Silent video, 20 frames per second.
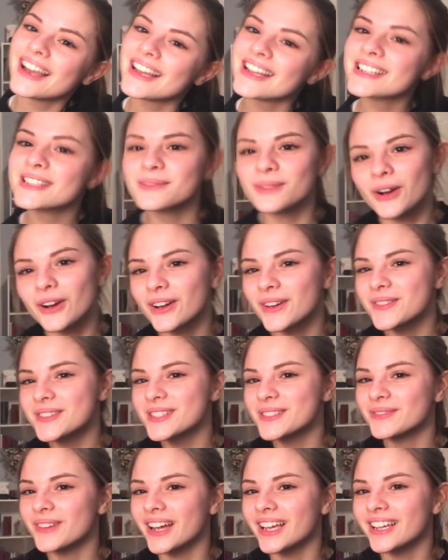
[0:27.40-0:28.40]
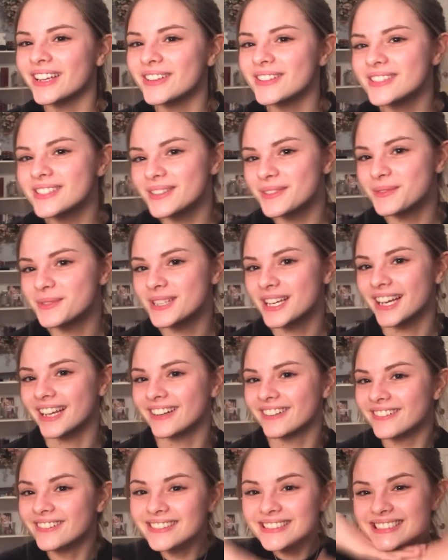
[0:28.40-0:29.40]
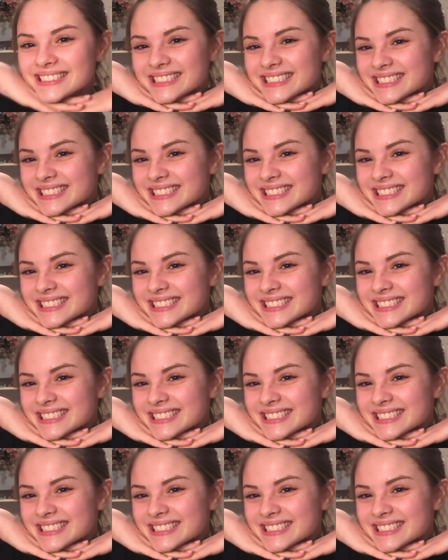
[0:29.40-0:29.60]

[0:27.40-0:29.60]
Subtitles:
guys, welcome to my YouTube channel.